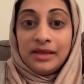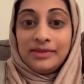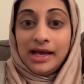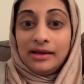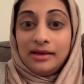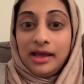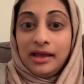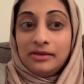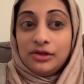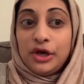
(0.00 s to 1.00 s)
that
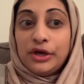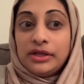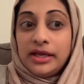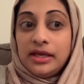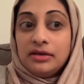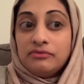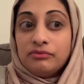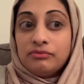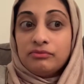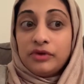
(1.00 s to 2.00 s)
hey, look, like
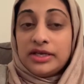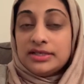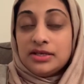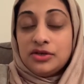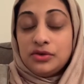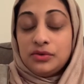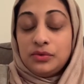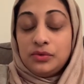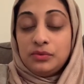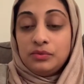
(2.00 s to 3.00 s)
raising
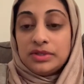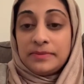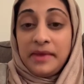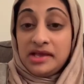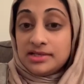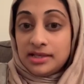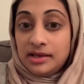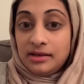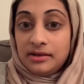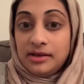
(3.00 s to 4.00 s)
you was
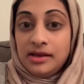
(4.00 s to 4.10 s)
amazing,